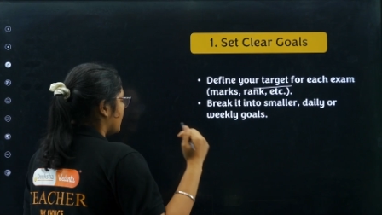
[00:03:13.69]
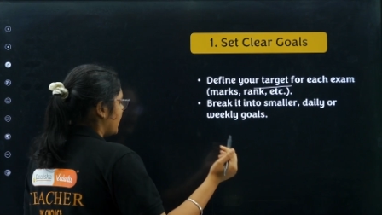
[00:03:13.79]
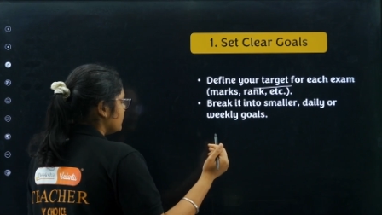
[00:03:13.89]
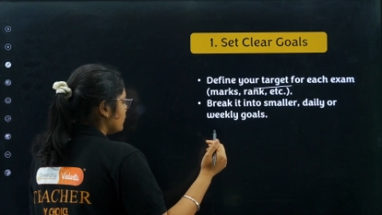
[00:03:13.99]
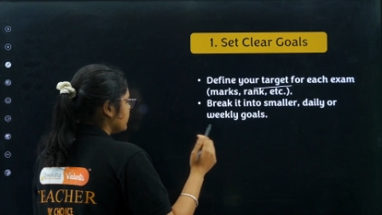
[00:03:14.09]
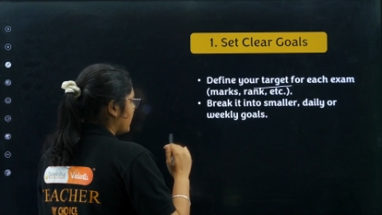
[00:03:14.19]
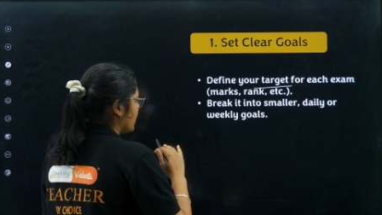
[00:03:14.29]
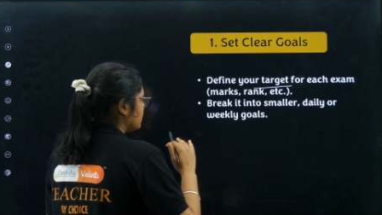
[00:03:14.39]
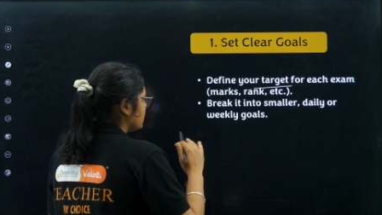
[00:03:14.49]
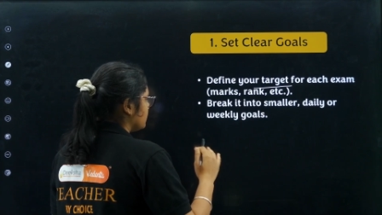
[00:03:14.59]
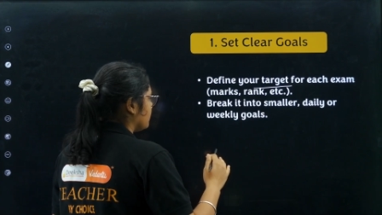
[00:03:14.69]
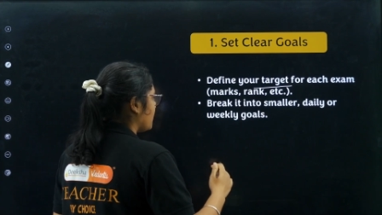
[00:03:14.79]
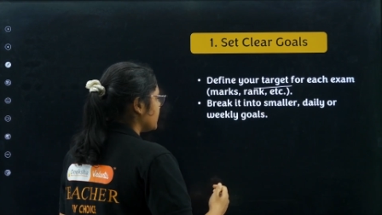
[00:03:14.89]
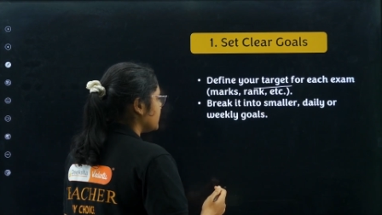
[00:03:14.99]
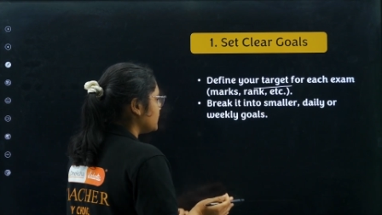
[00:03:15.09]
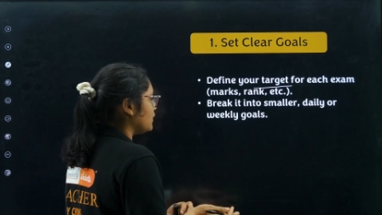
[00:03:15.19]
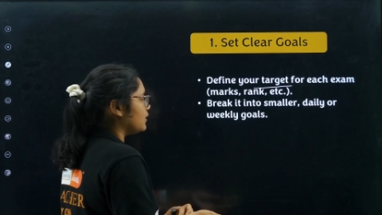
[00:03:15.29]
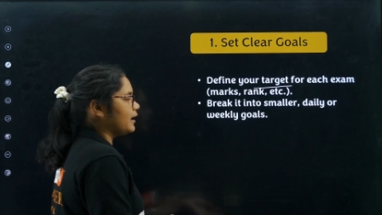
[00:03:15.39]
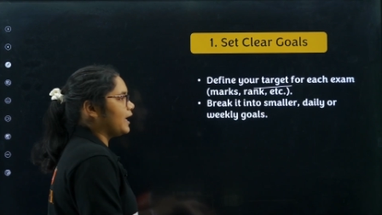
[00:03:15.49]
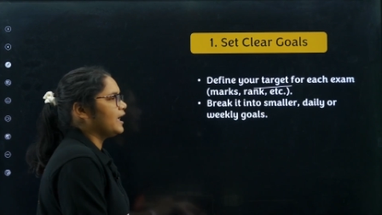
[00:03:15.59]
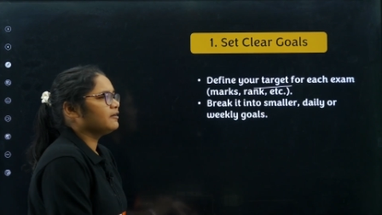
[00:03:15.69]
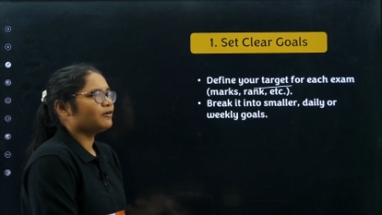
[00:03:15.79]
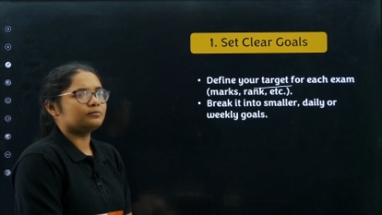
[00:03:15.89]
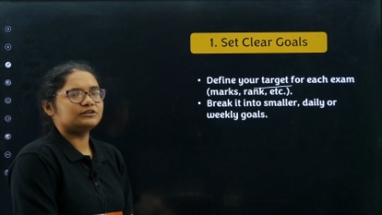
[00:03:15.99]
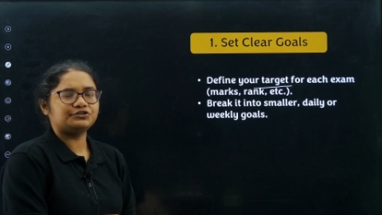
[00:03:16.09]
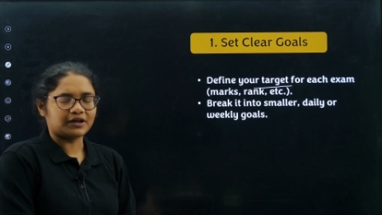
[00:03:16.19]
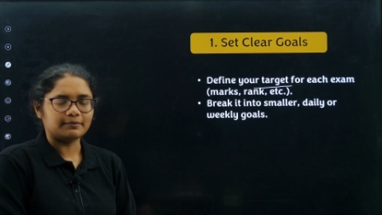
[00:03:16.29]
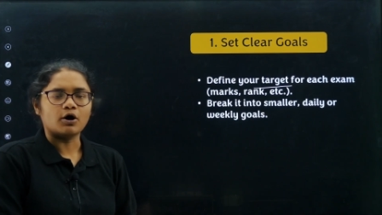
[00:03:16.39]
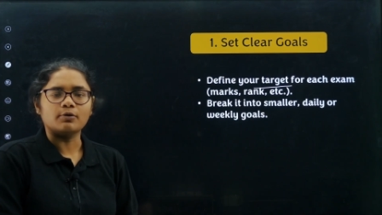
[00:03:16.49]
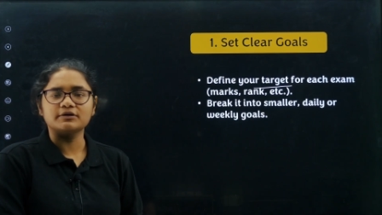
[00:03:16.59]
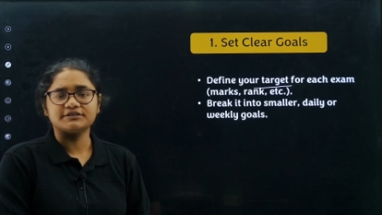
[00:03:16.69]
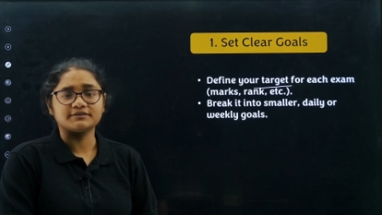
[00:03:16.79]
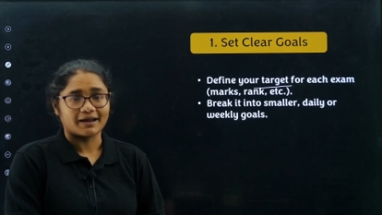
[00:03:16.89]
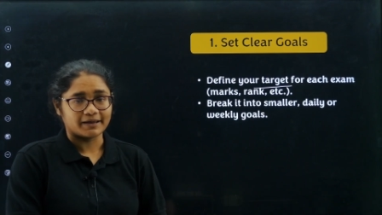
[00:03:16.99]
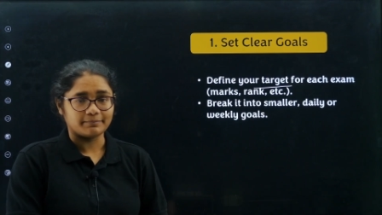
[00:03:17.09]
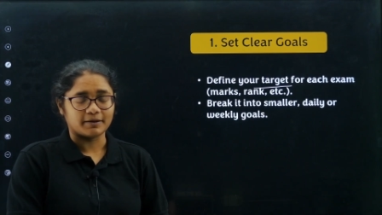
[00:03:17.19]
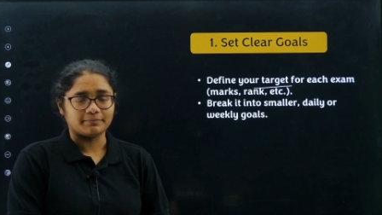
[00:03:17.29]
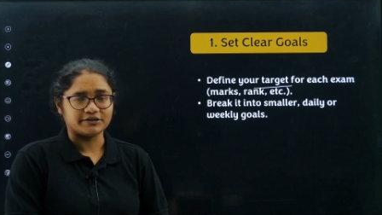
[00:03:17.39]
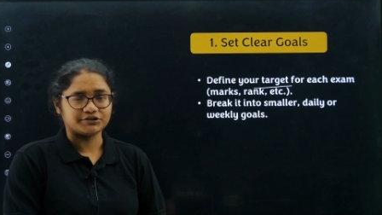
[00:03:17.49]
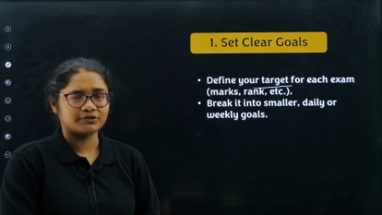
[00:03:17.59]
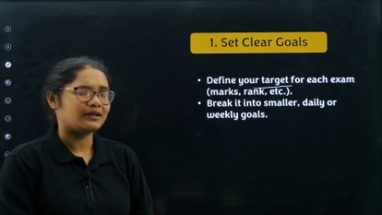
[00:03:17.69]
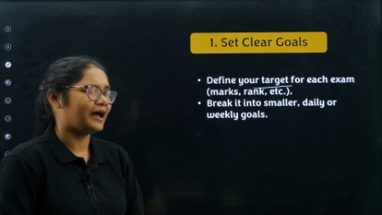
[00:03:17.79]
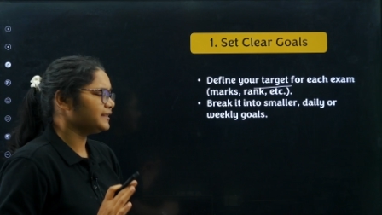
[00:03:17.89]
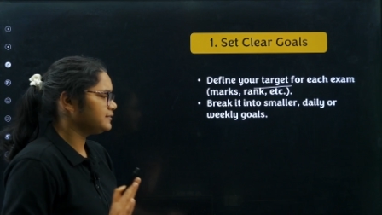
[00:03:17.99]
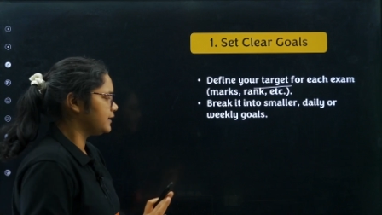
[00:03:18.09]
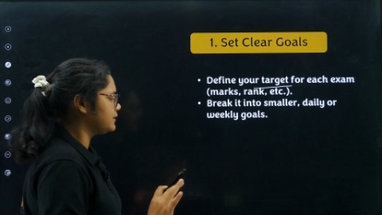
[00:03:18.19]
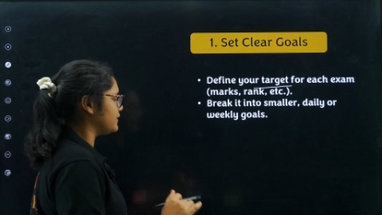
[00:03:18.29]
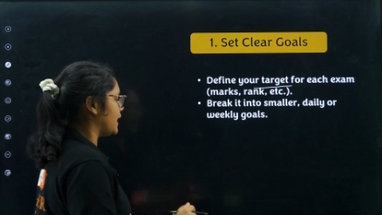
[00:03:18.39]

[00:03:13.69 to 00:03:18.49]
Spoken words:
I know that my, I have how much time, how much is my preparation. I think